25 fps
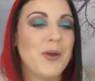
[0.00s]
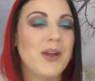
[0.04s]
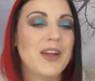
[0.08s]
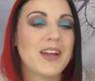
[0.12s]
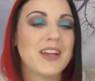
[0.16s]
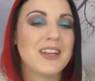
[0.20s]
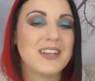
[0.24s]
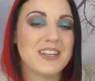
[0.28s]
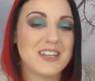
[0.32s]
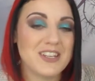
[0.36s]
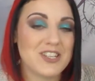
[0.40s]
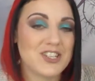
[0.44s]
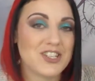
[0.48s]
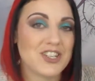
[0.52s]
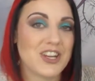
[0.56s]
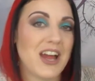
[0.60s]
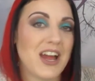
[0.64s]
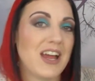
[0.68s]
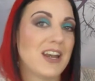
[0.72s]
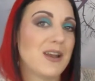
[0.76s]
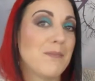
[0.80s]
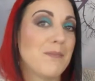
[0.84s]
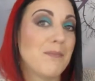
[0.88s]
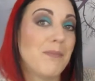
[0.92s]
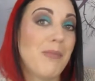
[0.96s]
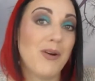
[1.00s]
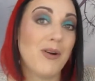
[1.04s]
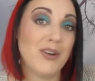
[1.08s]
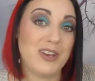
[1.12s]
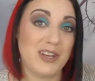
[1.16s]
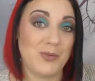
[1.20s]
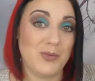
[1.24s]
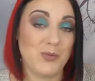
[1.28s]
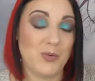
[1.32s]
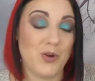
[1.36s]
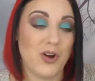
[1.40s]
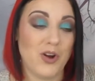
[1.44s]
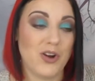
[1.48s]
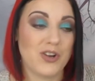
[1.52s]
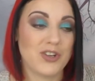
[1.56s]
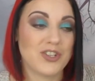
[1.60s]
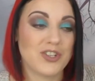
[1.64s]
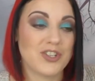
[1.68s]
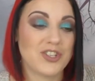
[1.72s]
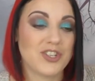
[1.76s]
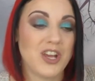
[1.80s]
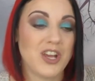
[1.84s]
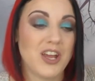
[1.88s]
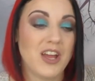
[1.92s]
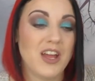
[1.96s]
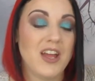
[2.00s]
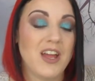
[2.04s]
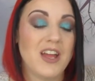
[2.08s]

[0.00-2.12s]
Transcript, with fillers: a conditioner and a body wash.